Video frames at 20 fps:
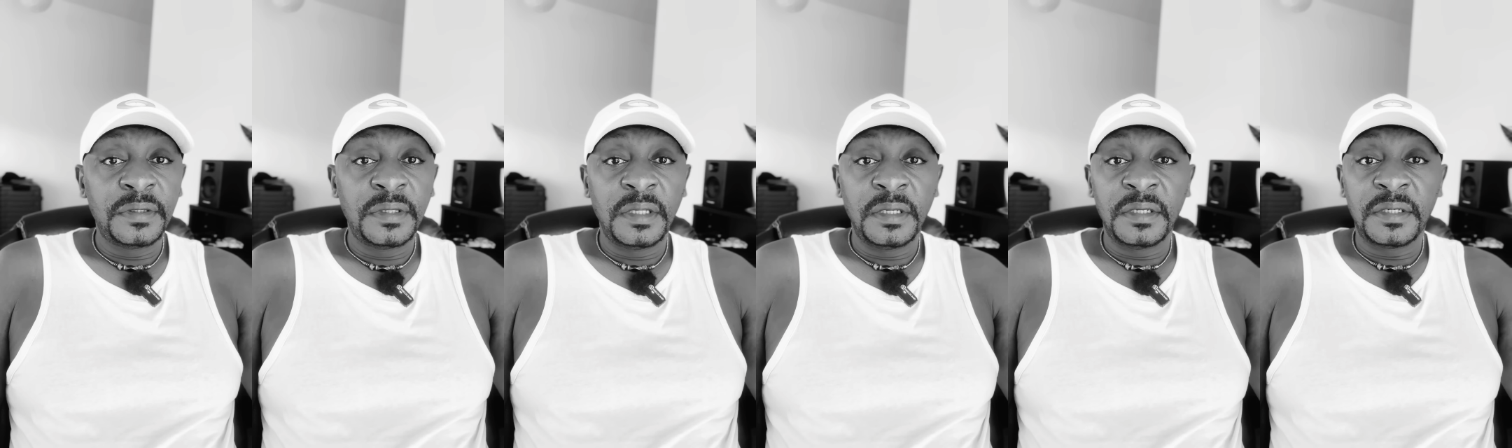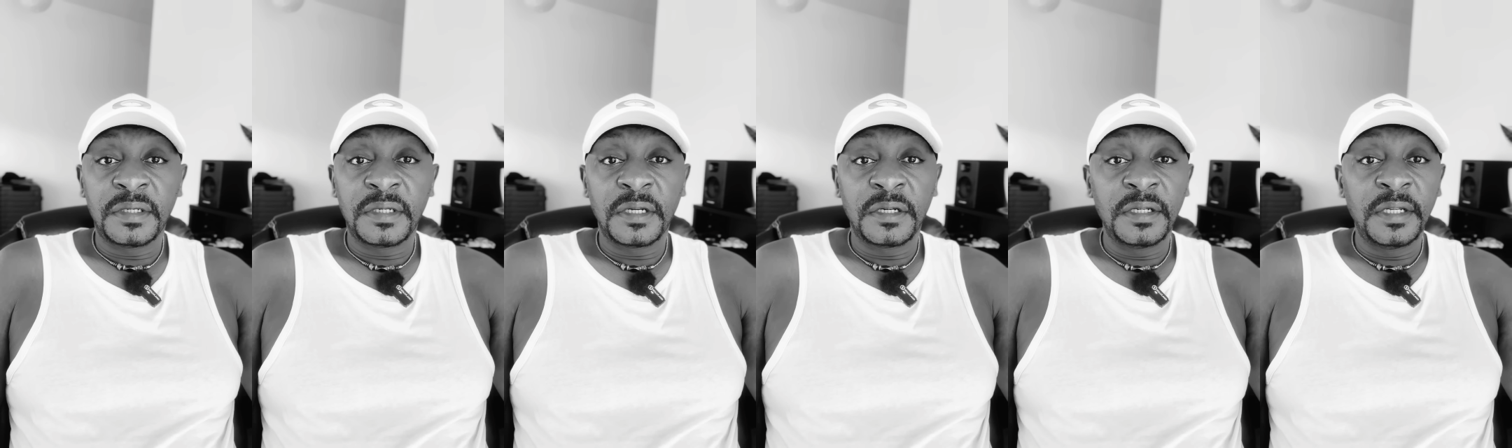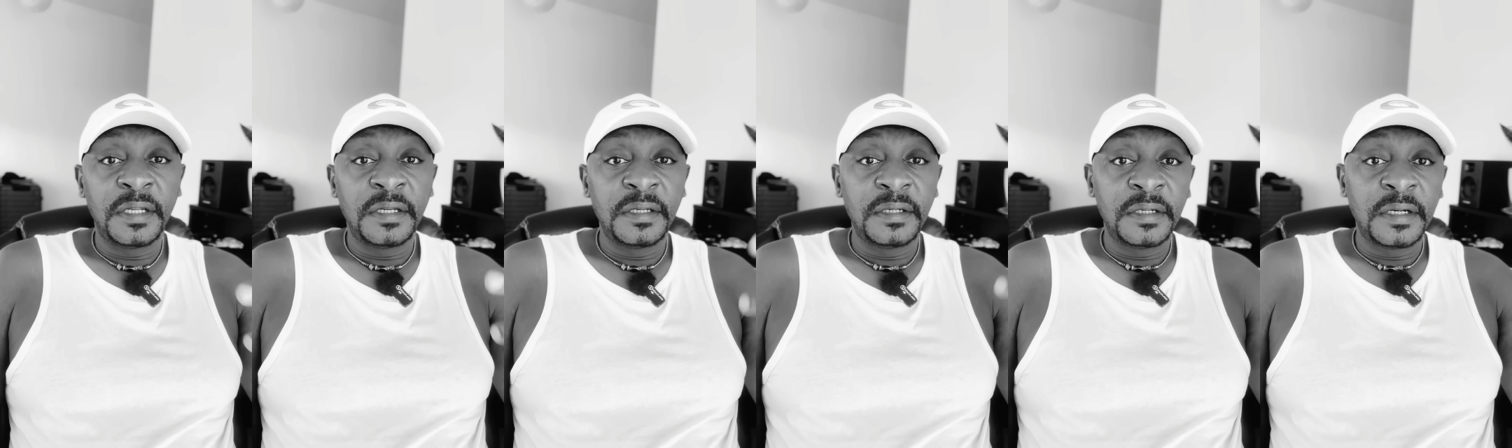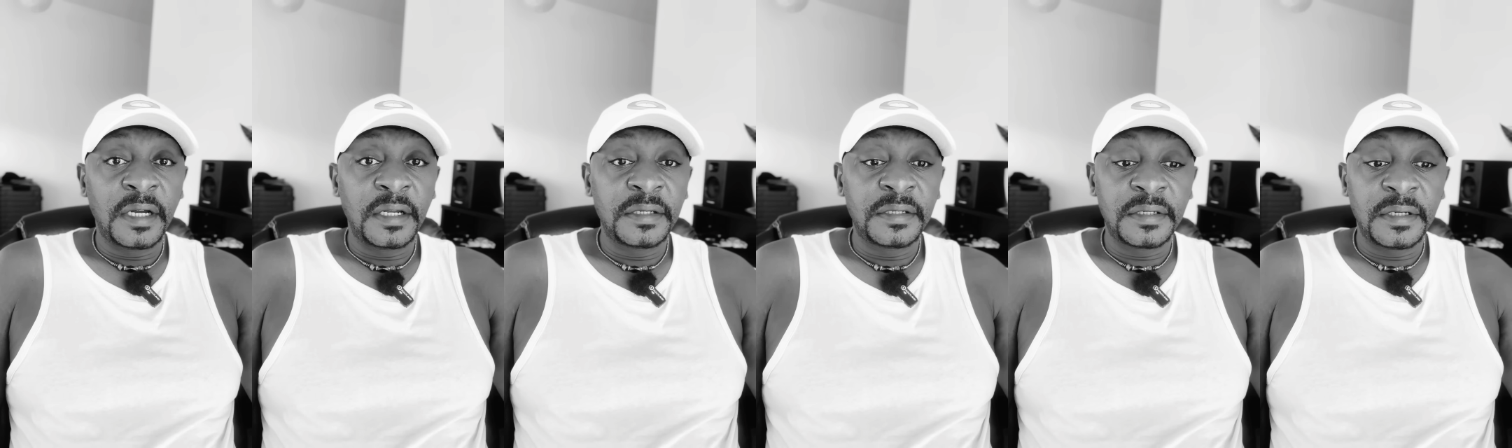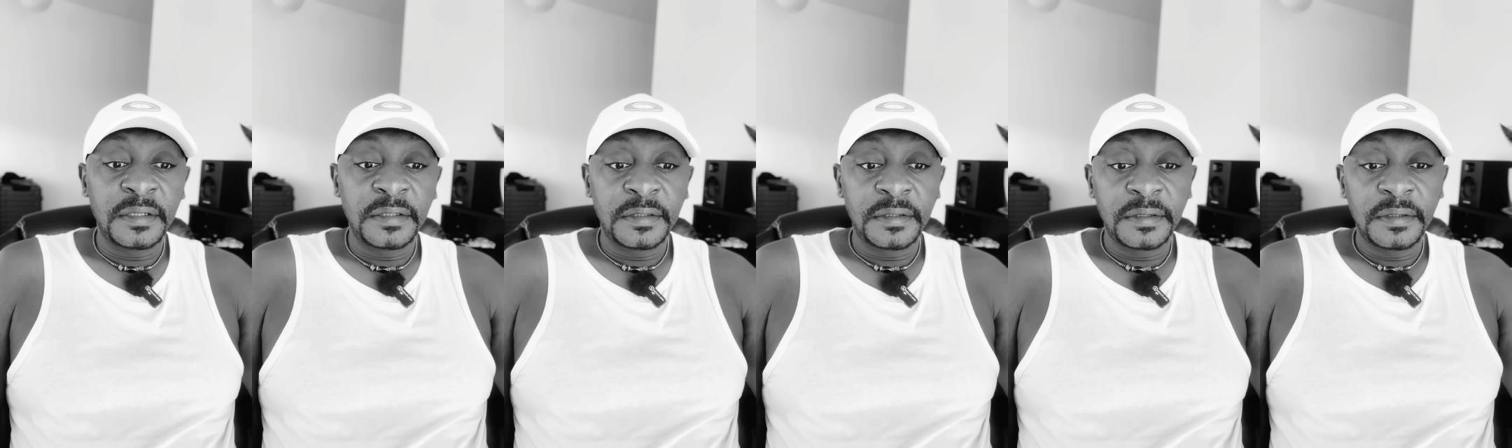They start getting
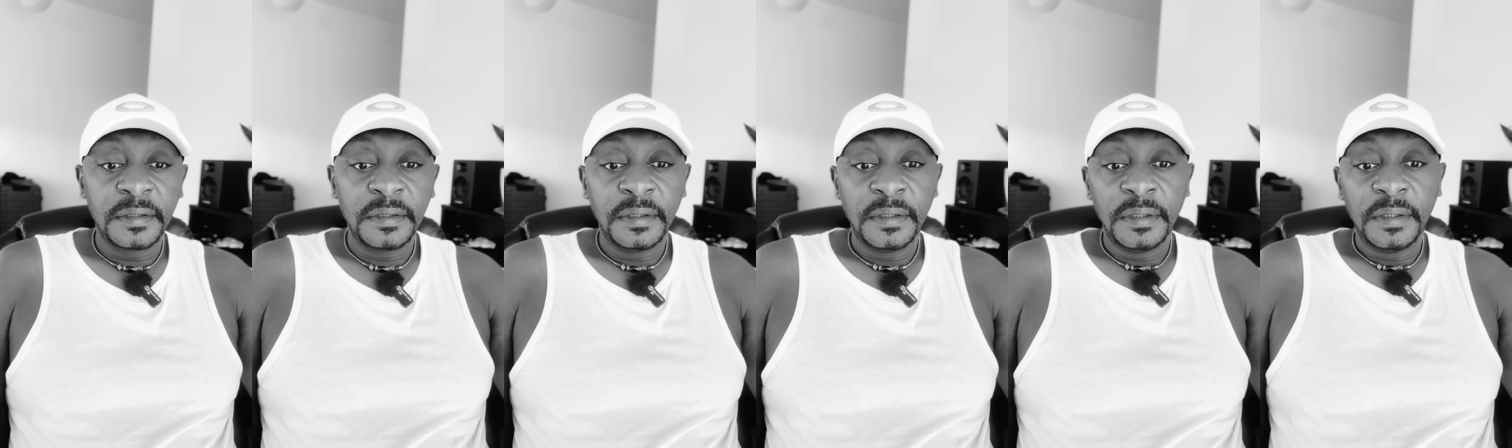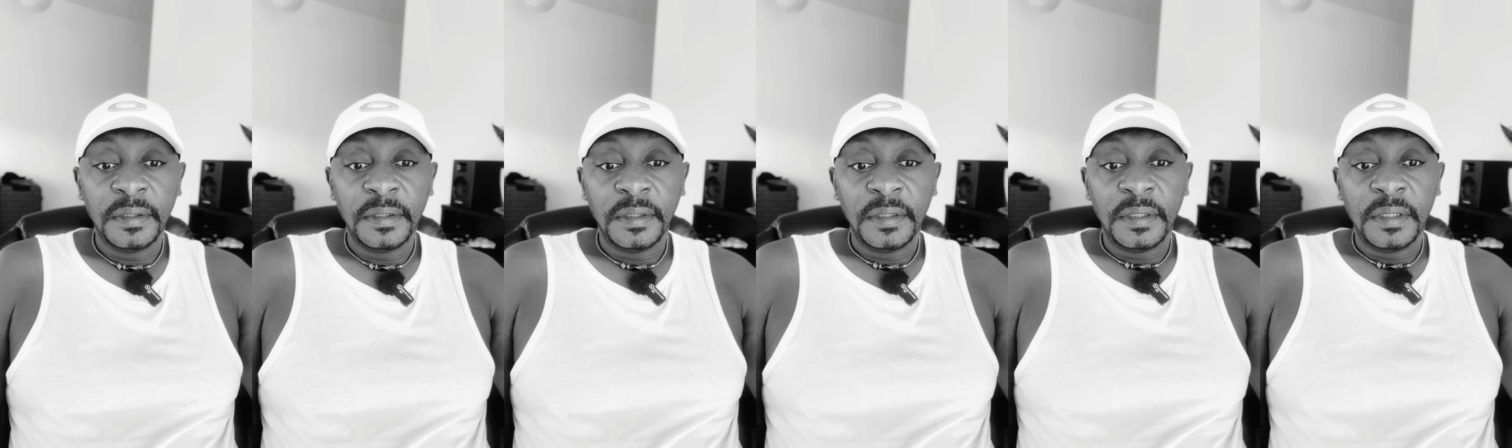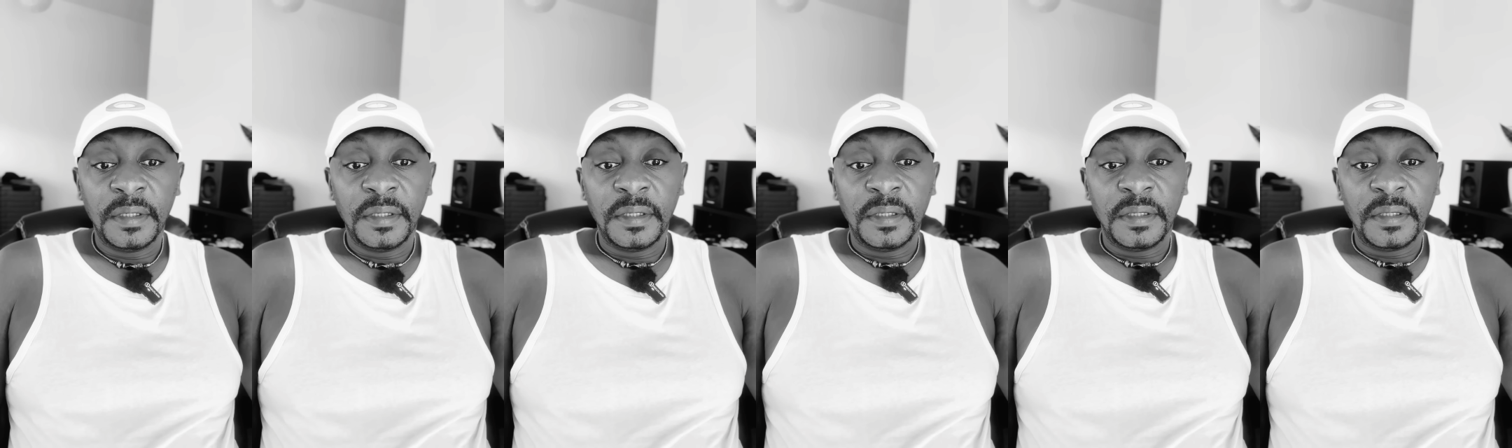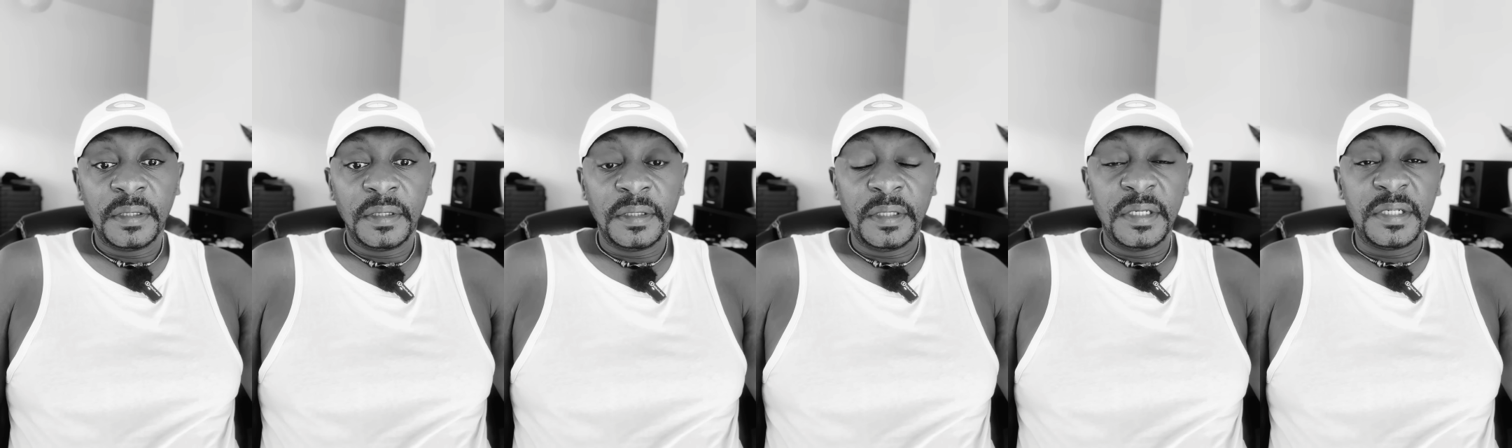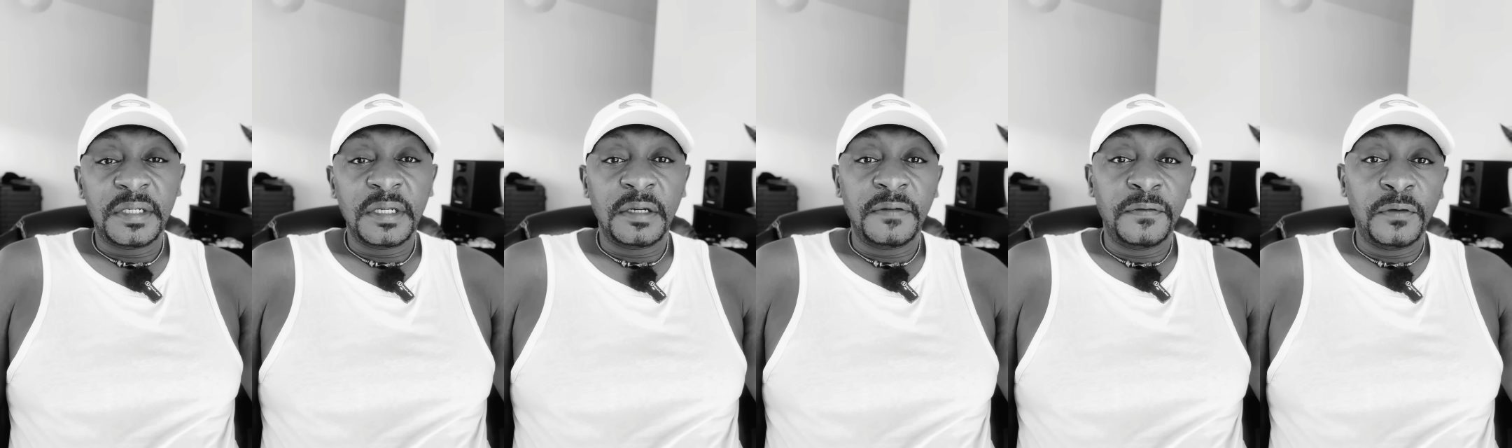cancers. They
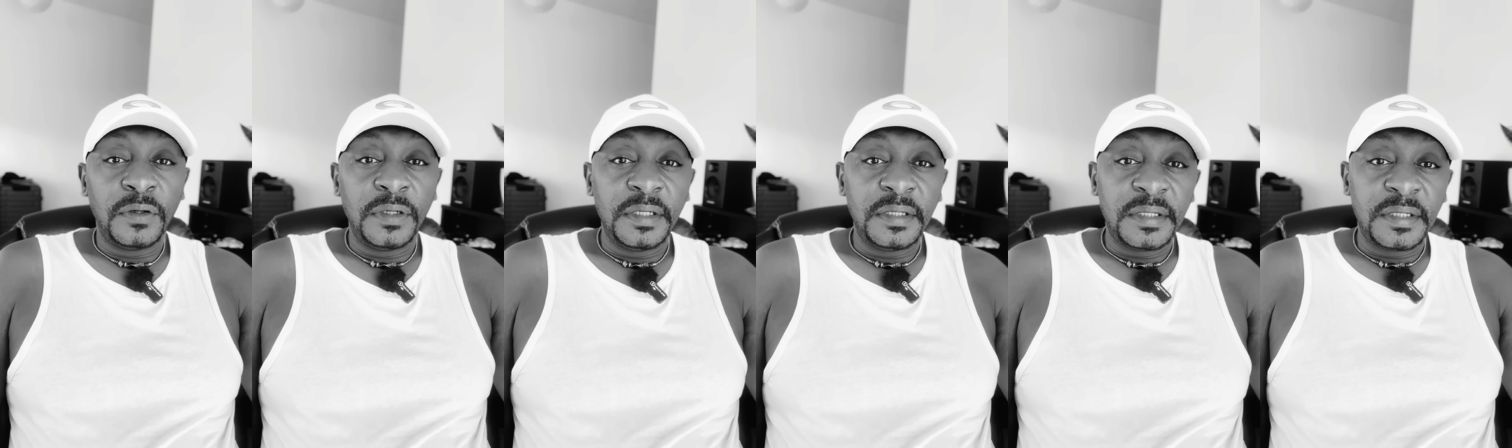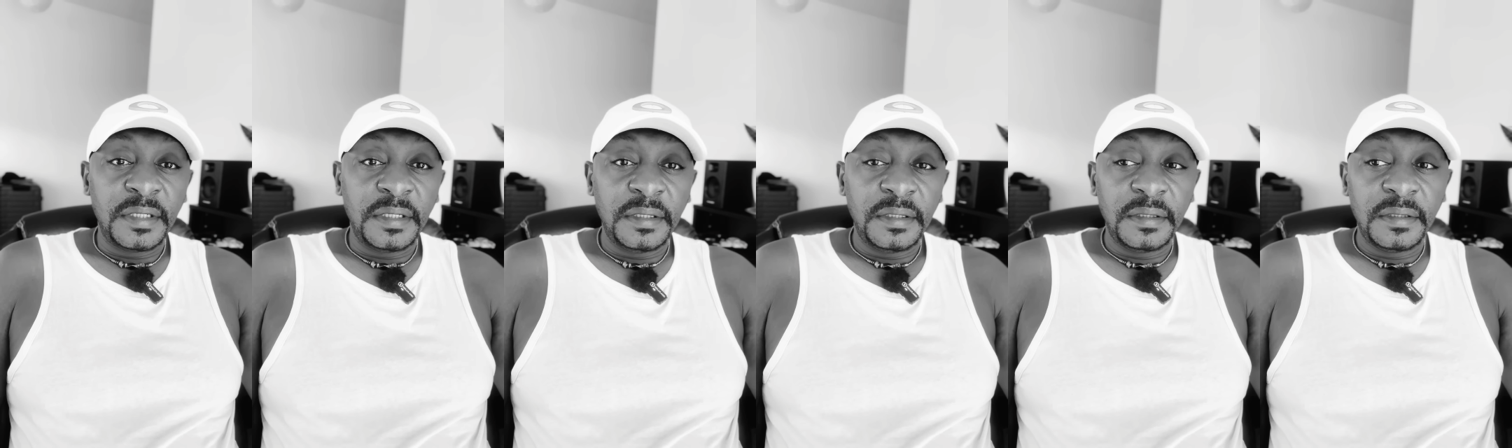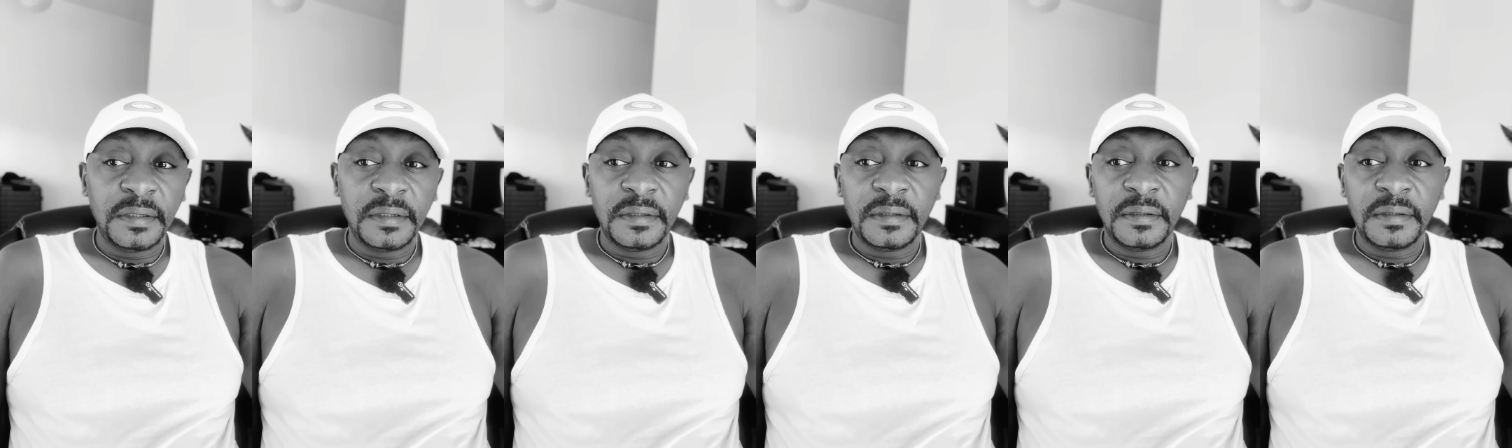start falling sick.